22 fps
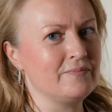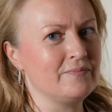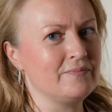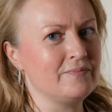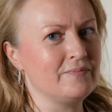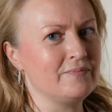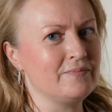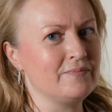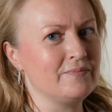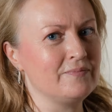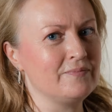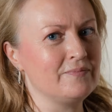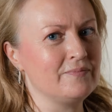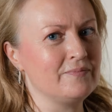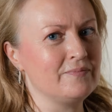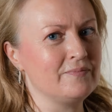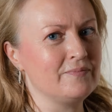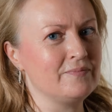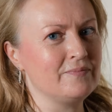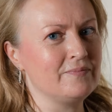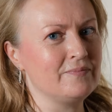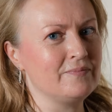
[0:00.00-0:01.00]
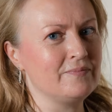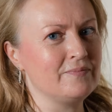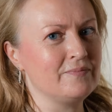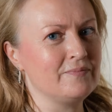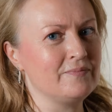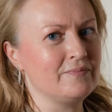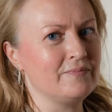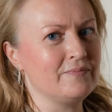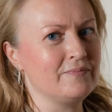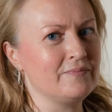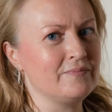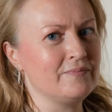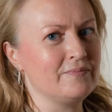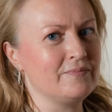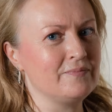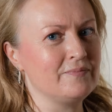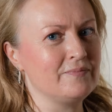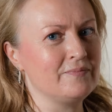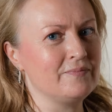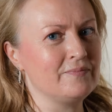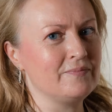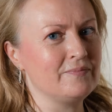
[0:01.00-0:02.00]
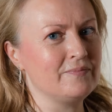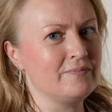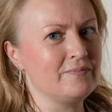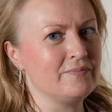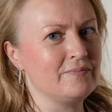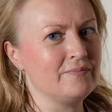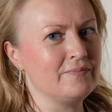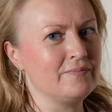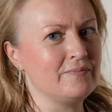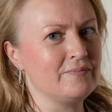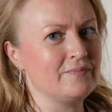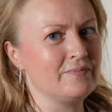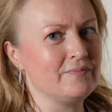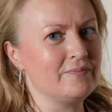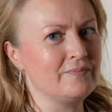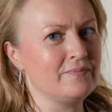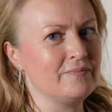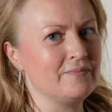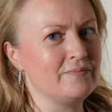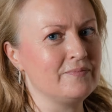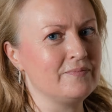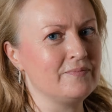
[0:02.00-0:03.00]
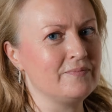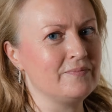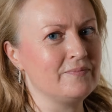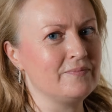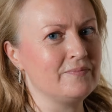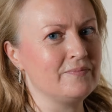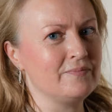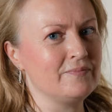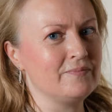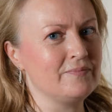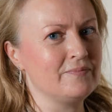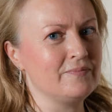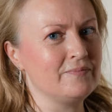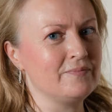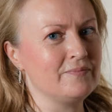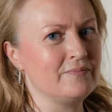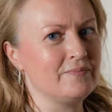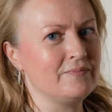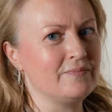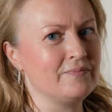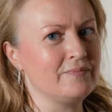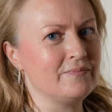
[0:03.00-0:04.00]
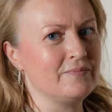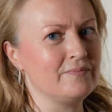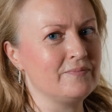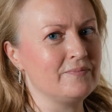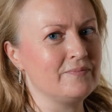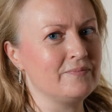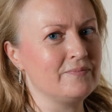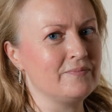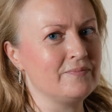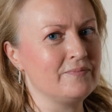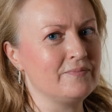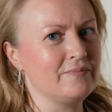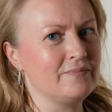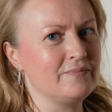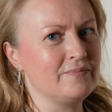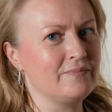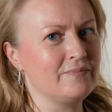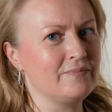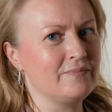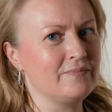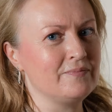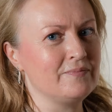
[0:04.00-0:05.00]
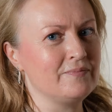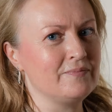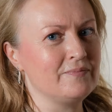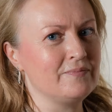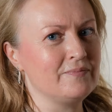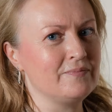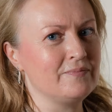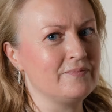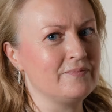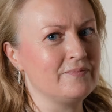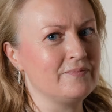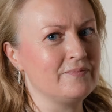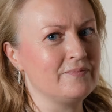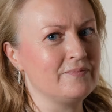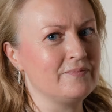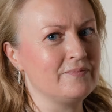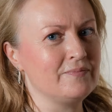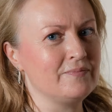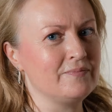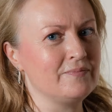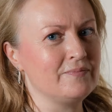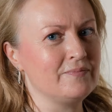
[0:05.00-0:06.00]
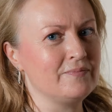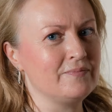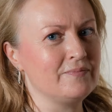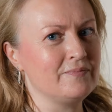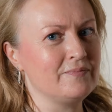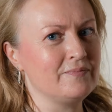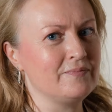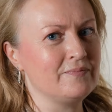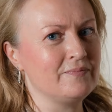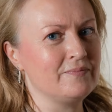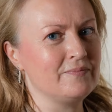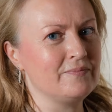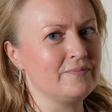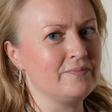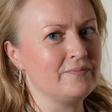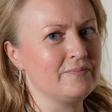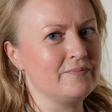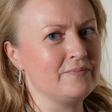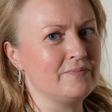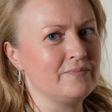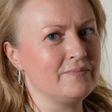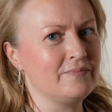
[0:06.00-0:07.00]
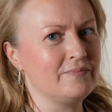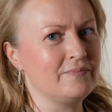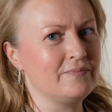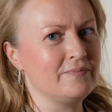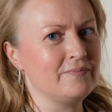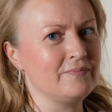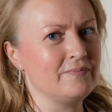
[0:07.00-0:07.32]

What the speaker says: No one is speaking in this clip.